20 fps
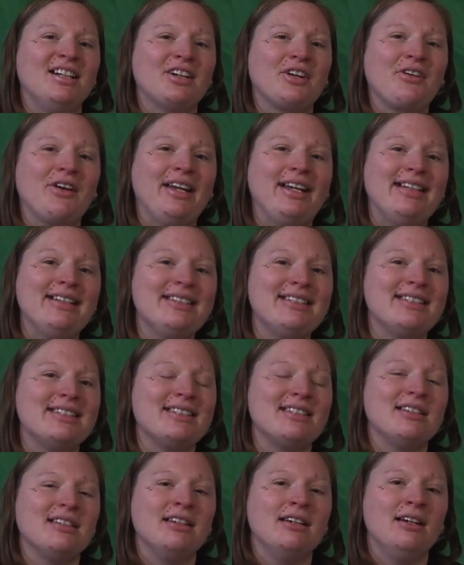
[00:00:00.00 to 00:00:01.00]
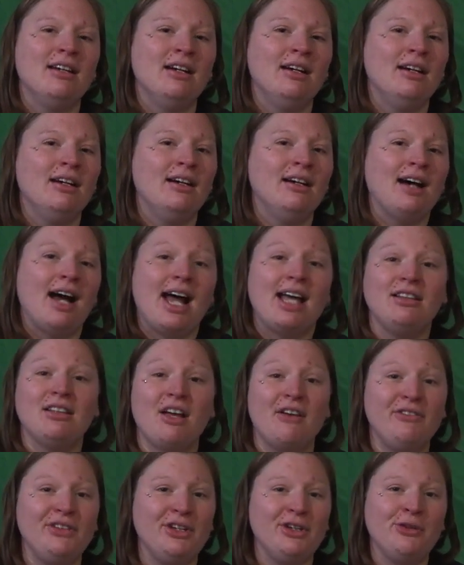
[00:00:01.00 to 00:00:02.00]
Creedence, I
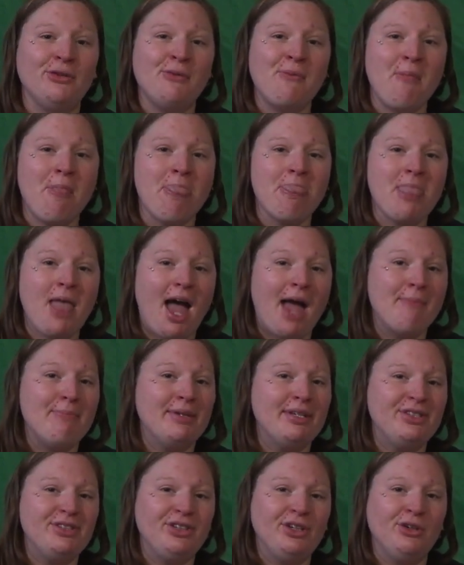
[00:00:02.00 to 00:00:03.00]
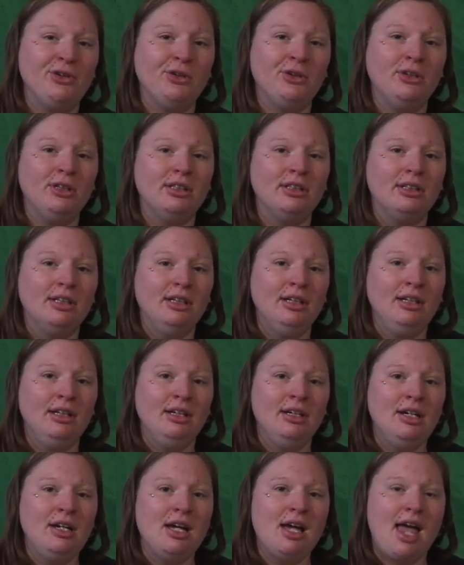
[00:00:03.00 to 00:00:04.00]
love you, I miss you,
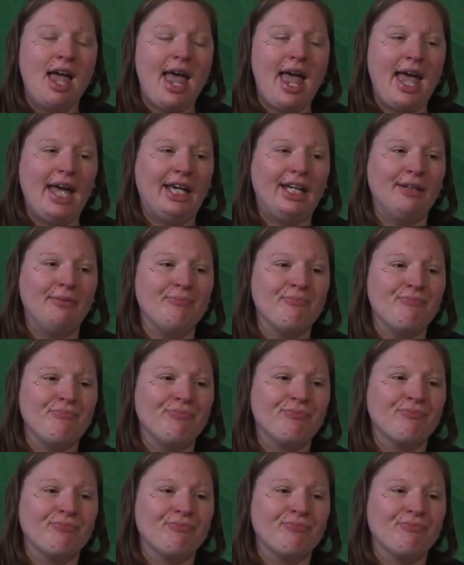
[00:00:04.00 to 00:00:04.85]
and